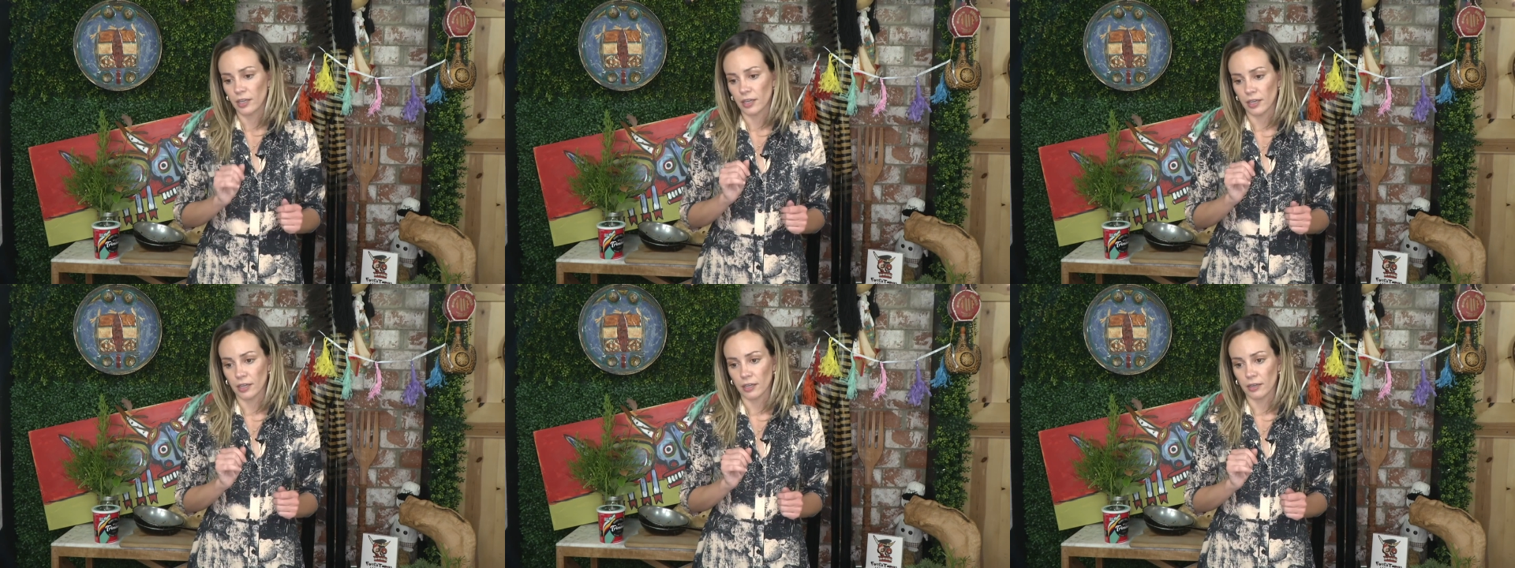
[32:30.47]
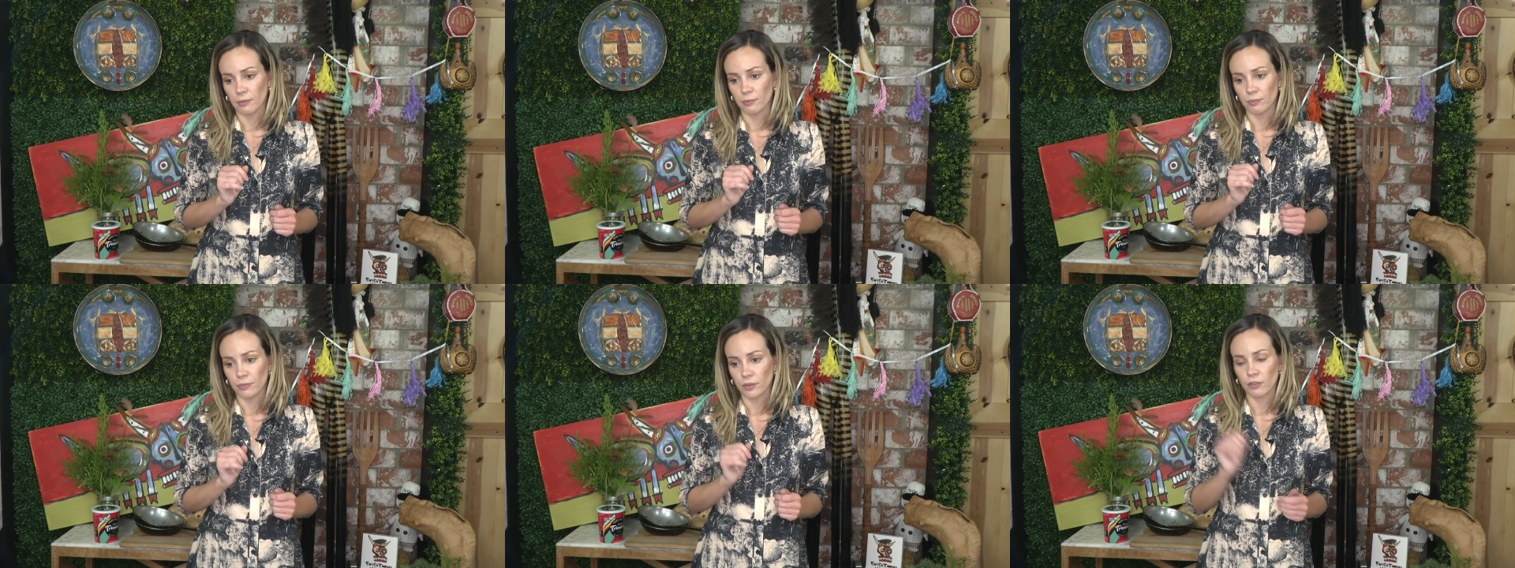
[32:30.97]

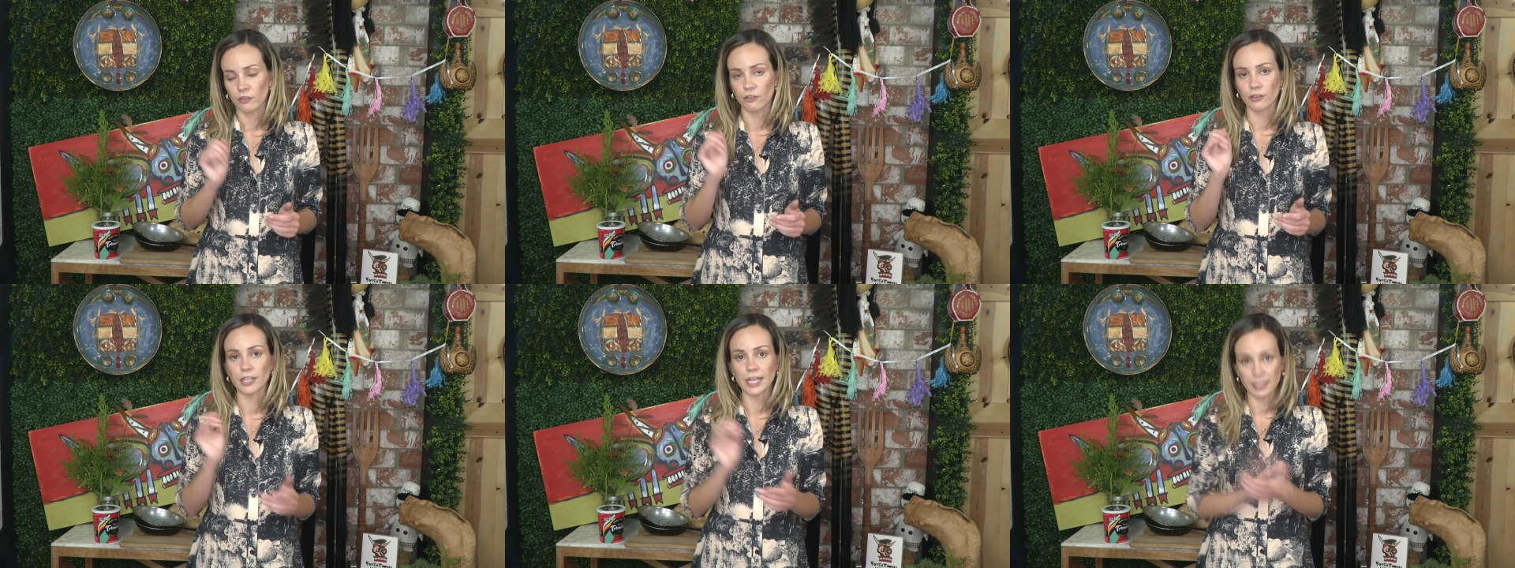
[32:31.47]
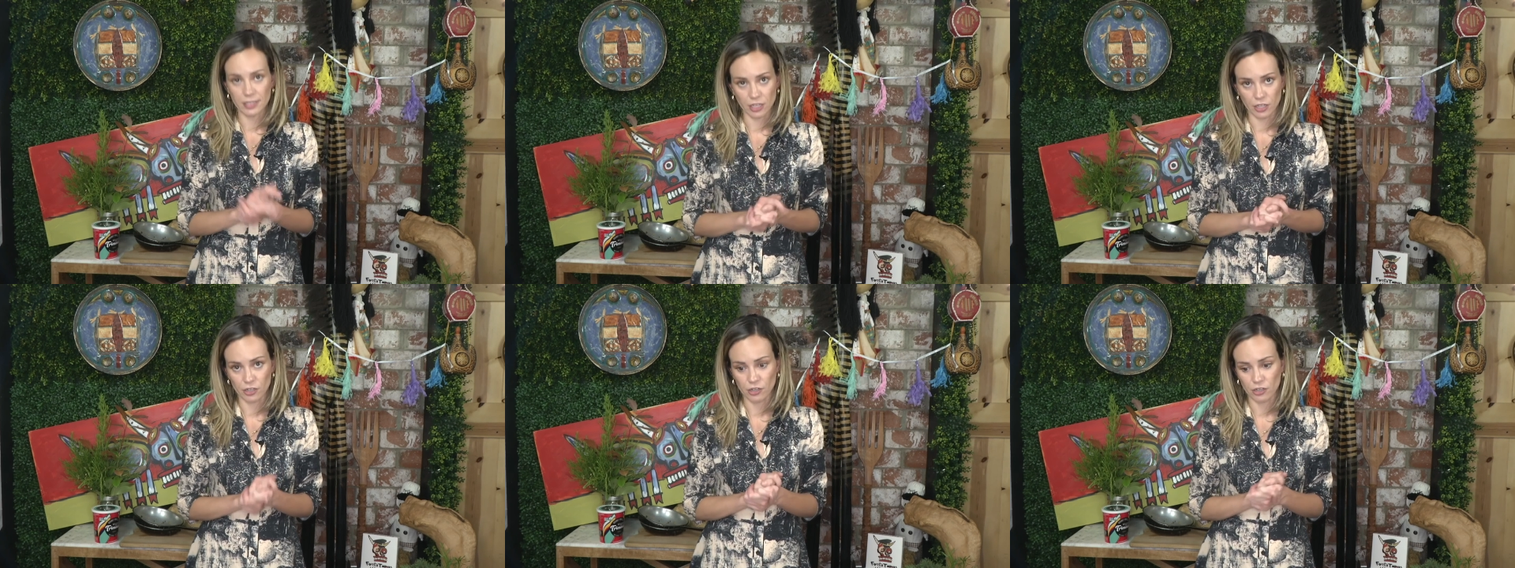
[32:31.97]
For the next
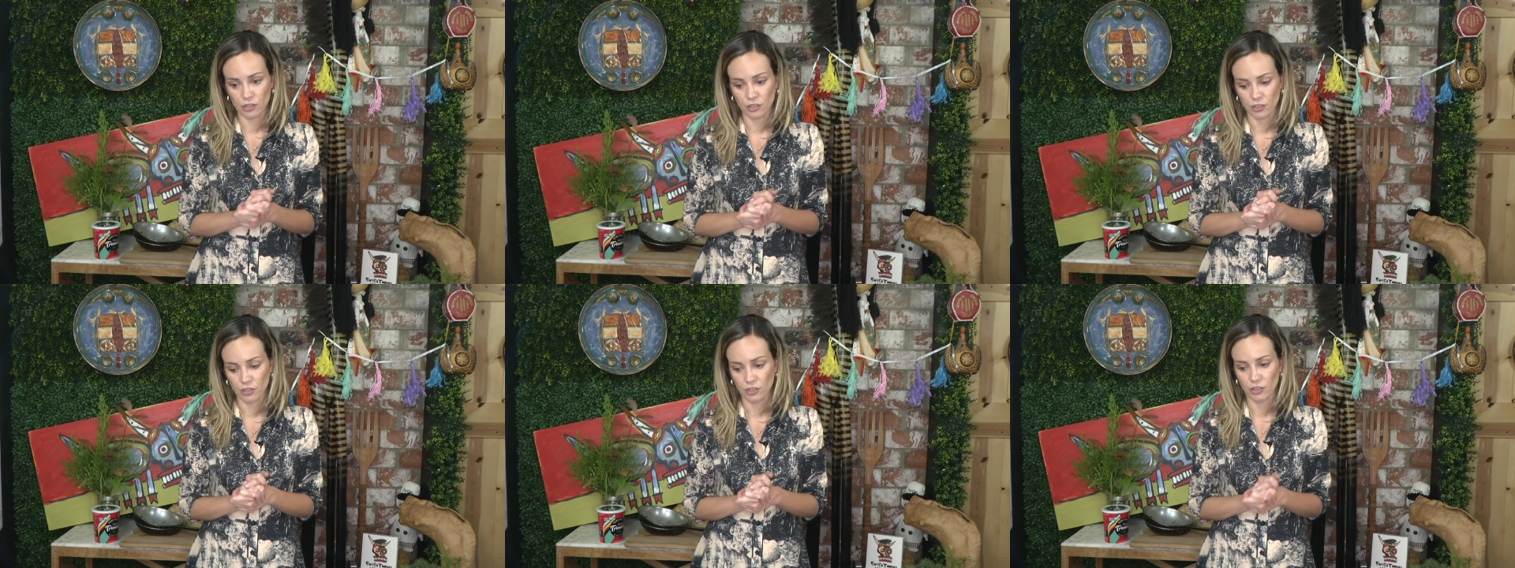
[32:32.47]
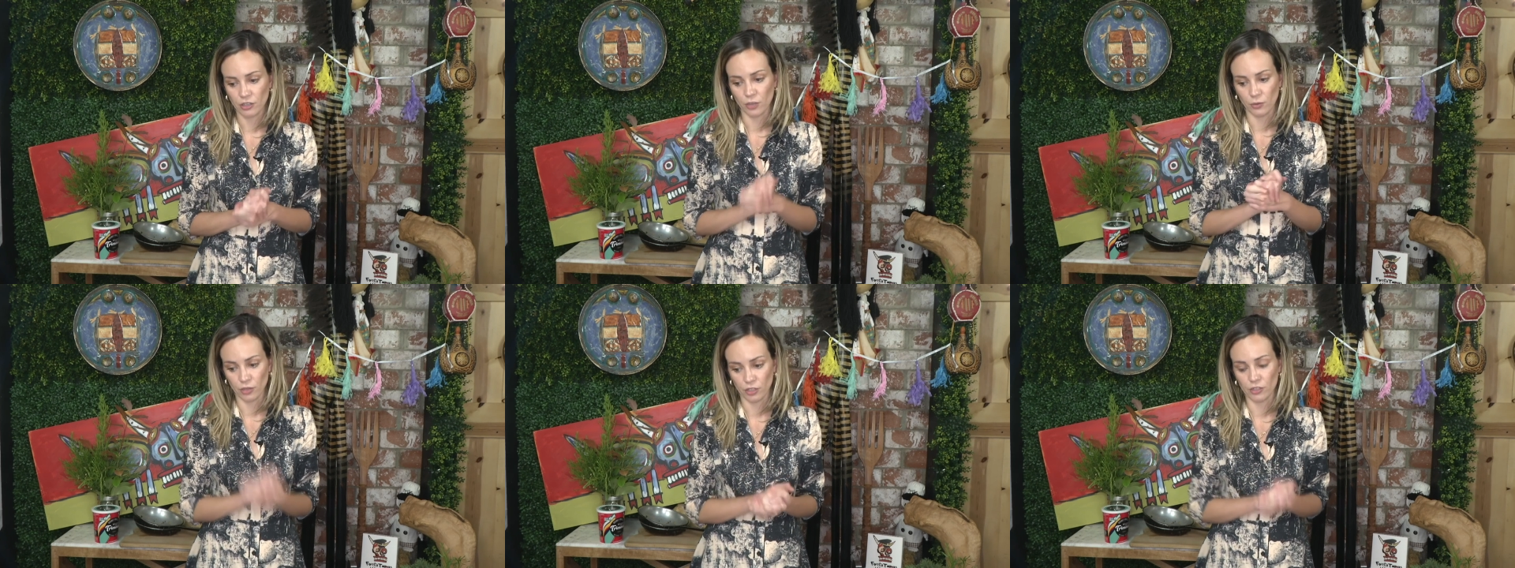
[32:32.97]
dish that
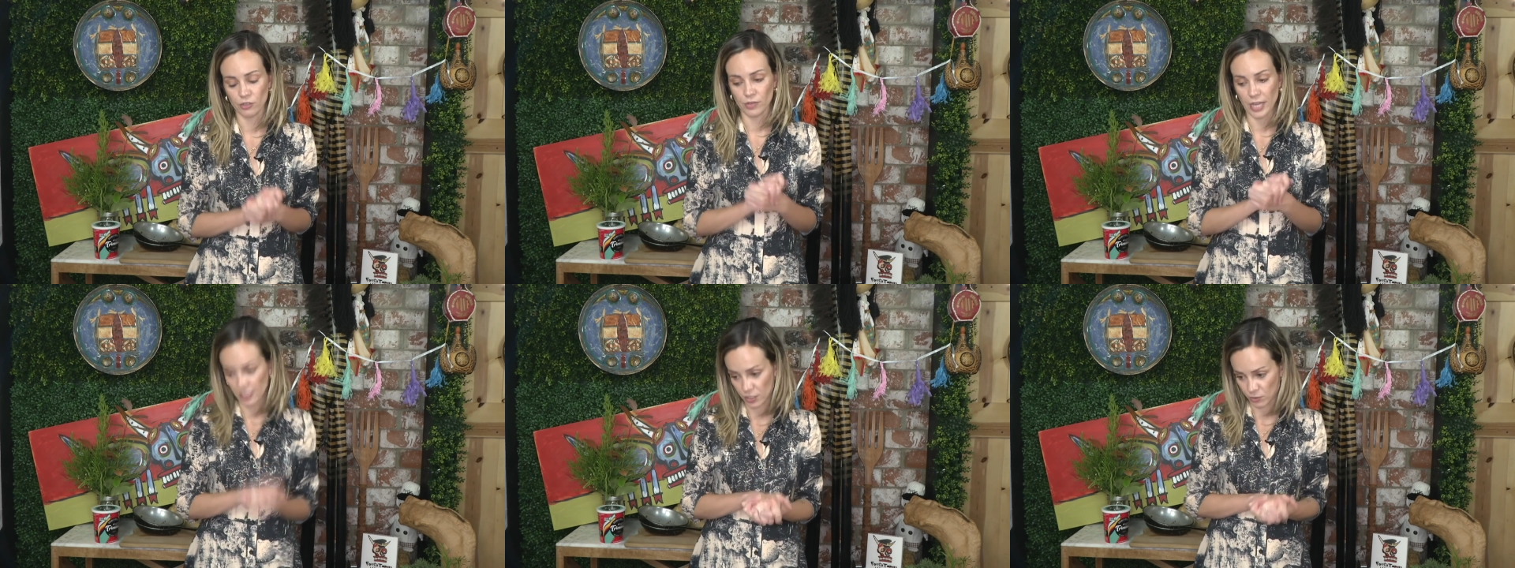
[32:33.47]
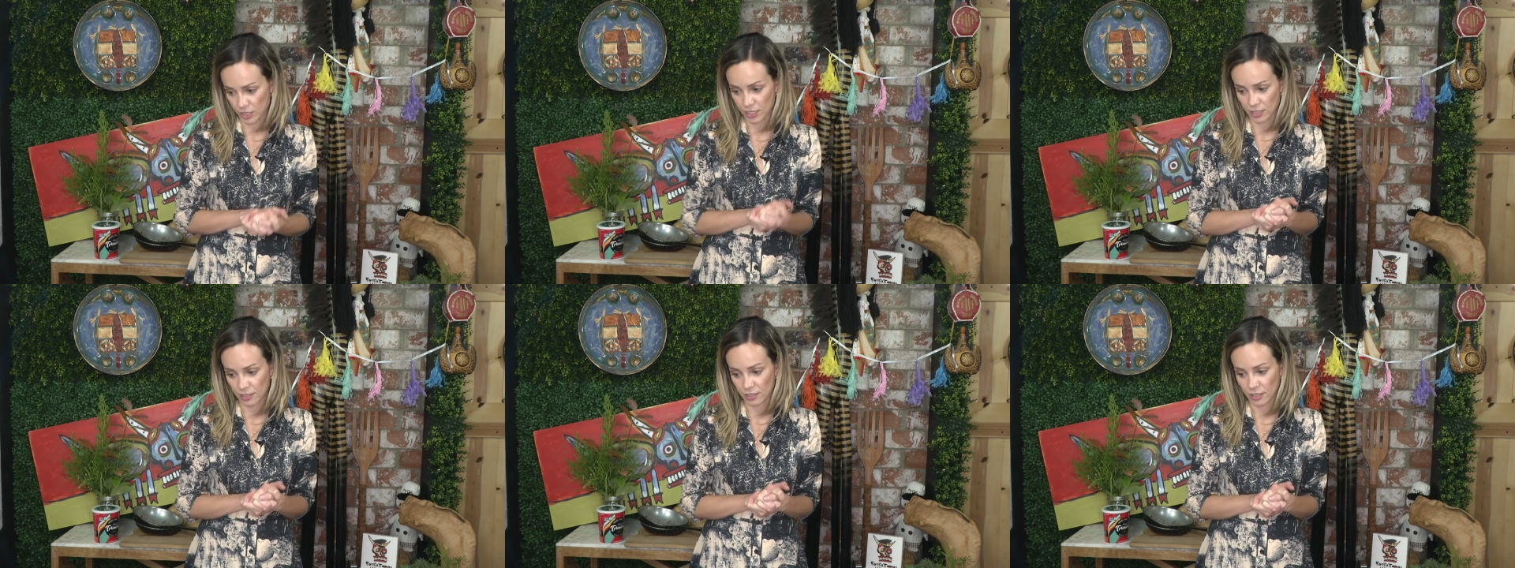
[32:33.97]
we're gonna do next week,